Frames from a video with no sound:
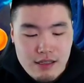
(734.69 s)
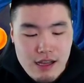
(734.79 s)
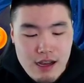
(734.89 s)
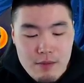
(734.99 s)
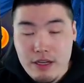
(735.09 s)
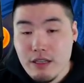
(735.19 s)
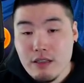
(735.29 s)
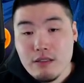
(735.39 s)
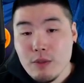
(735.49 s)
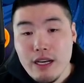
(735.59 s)
I
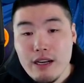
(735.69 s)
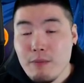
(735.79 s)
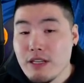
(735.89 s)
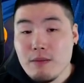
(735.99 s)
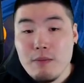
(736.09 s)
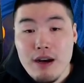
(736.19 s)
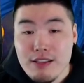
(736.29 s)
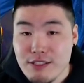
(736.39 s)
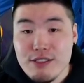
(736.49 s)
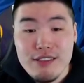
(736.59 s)
mean, we got a bunch of
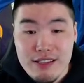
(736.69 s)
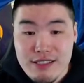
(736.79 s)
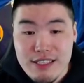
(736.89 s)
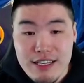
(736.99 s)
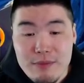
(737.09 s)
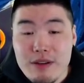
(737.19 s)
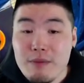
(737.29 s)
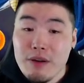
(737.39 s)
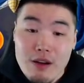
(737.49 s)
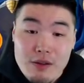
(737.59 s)
monsters on this team,
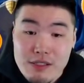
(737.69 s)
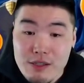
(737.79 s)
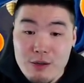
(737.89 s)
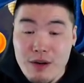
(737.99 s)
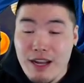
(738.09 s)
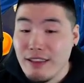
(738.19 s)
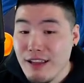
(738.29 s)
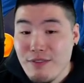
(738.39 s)
but also I love